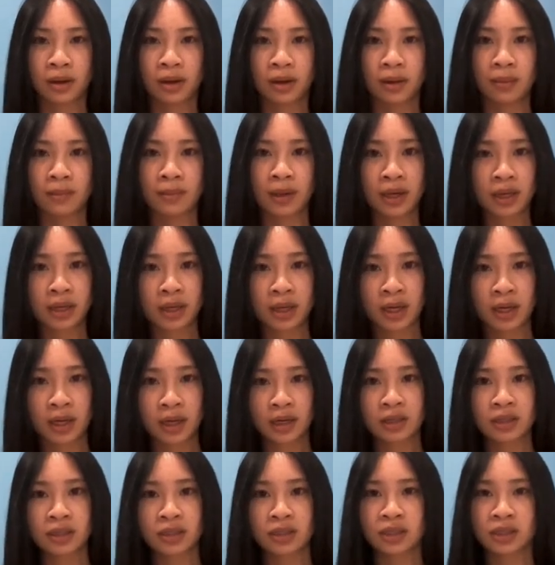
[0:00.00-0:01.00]

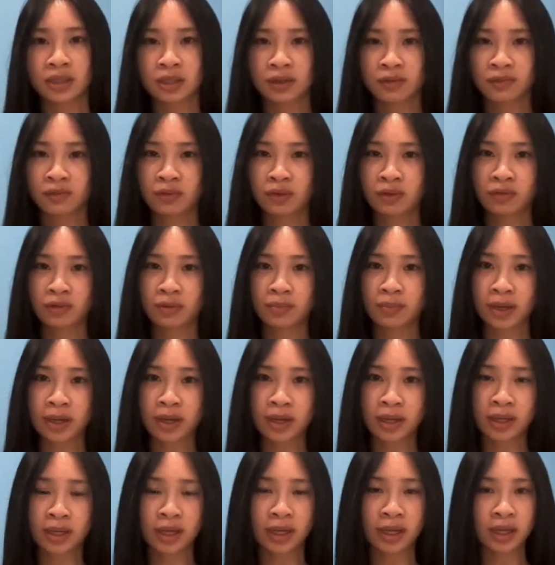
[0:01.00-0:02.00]
Medicare is different from
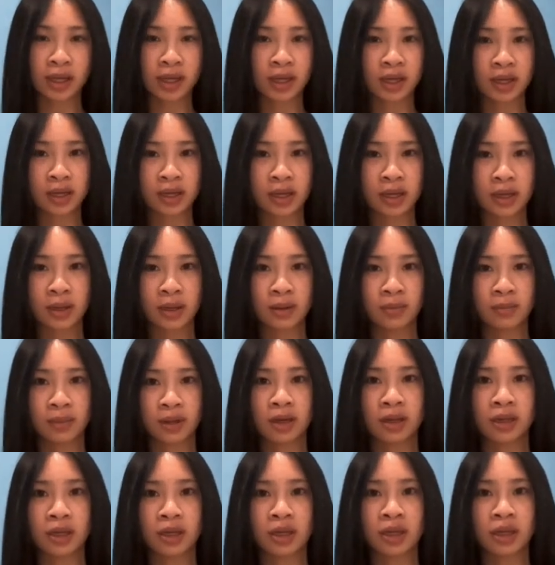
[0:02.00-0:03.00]
Medicaid.
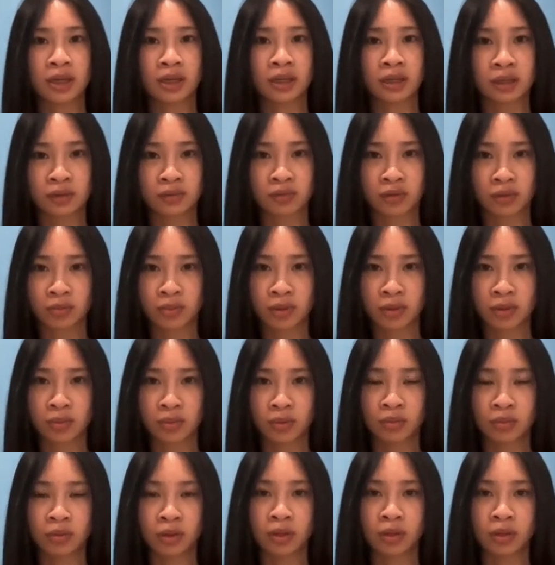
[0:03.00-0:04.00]
Medicaid is for
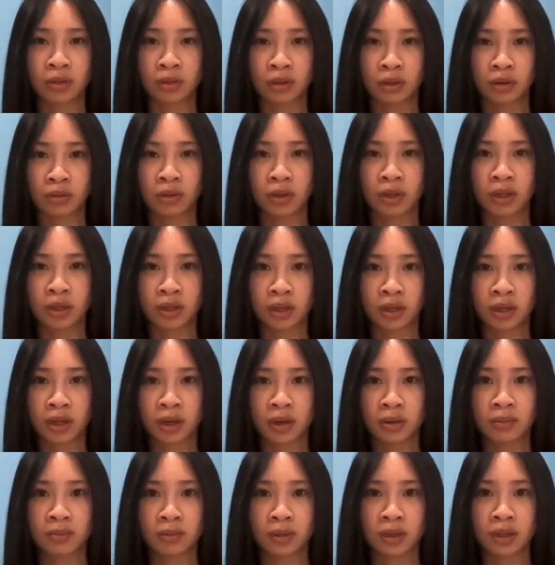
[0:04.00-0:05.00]
people with low
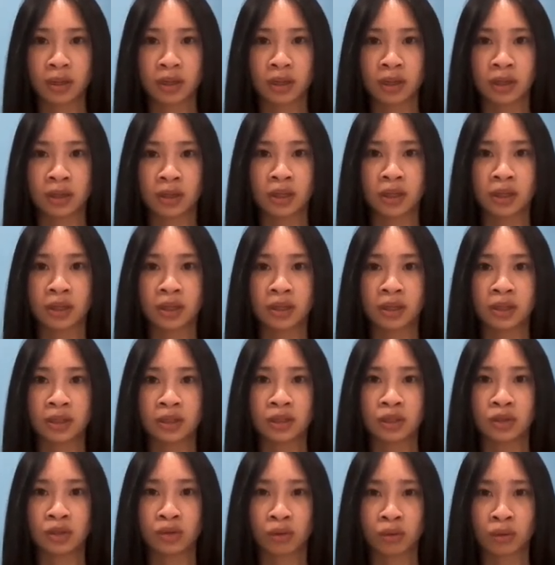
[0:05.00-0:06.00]
income and
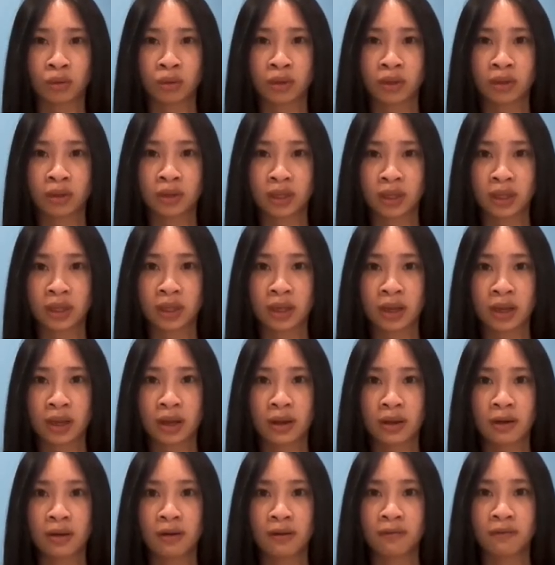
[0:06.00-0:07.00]
is jointly
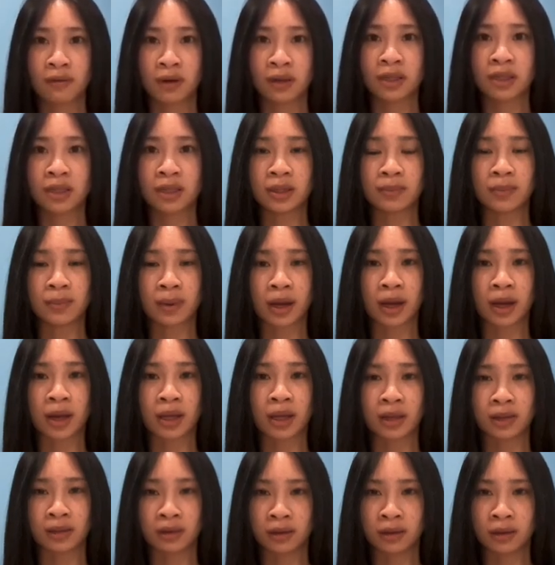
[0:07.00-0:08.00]
funded
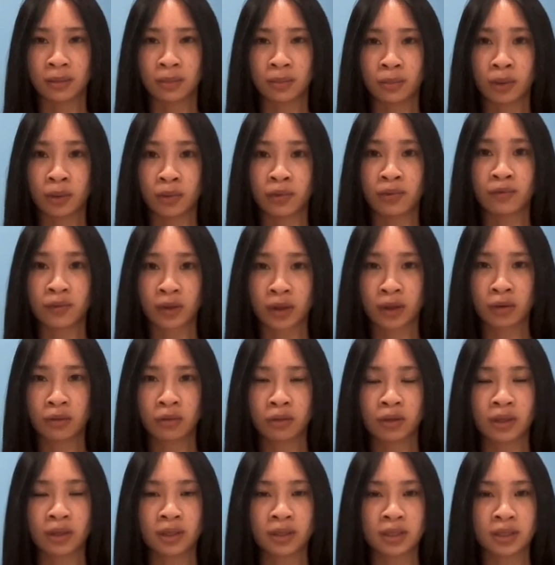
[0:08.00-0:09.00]
by the both
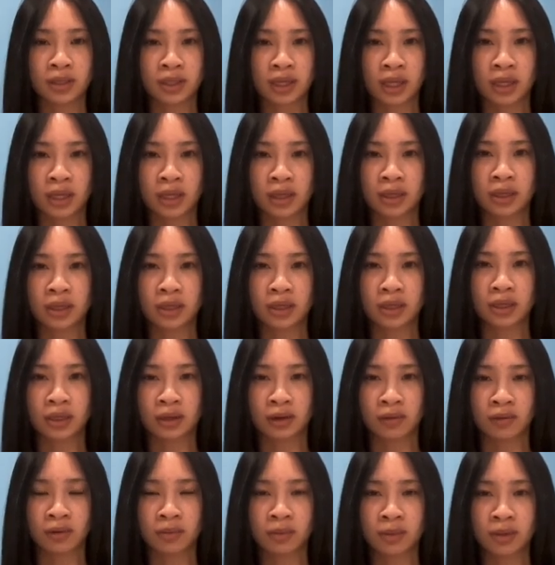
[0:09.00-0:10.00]
federal and state
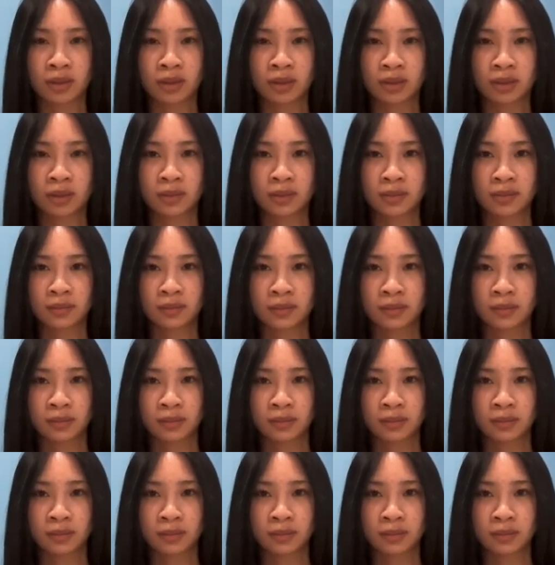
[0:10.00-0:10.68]
governments.